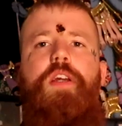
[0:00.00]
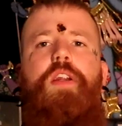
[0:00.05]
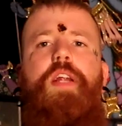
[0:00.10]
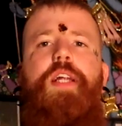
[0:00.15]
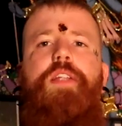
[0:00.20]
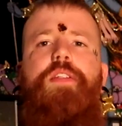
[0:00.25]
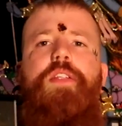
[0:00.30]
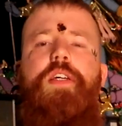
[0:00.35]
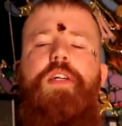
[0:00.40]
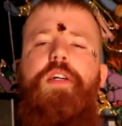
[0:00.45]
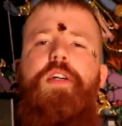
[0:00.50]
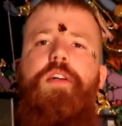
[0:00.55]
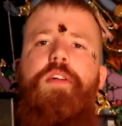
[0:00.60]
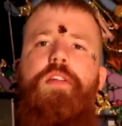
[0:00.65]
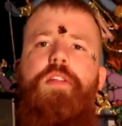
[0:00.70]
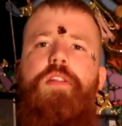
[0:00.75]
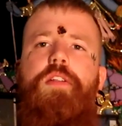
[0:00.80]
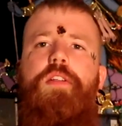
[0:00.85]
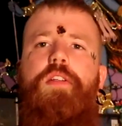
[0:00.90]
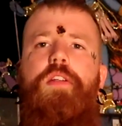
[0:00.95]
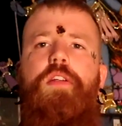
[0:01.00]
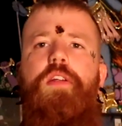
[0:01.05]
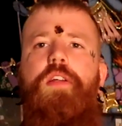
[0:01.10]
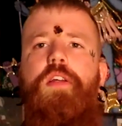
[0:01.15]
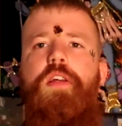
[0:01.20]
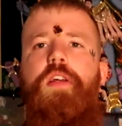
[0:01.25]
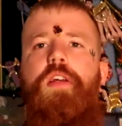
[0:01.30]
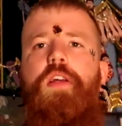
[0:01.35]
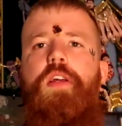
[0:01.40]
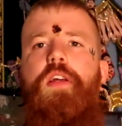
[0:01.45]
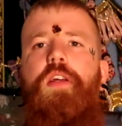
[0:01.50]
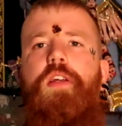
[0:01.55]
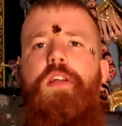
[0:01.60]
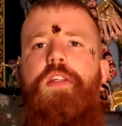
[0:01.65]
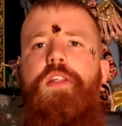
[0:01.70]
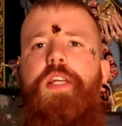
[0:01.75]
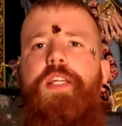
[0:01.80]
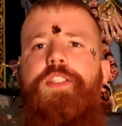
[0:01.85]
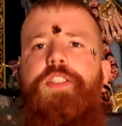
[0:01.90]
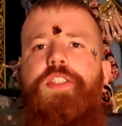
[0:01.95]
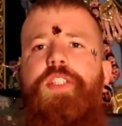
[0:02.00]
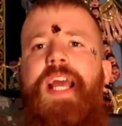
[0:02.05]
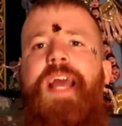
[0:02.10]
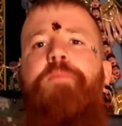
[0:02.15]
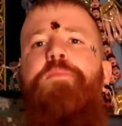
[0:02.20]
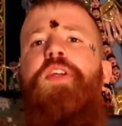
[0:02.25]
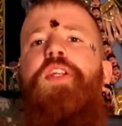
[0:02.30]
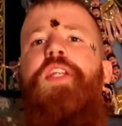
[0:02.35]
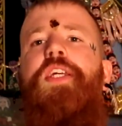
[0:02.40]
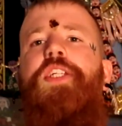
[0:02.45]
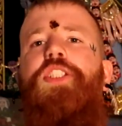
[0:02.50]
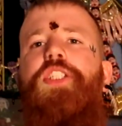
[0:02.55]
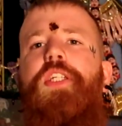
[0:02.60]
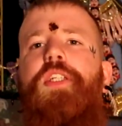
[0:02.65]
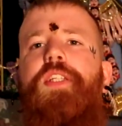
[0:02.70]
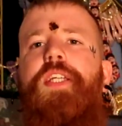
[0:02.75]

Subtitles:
at it's ammunition.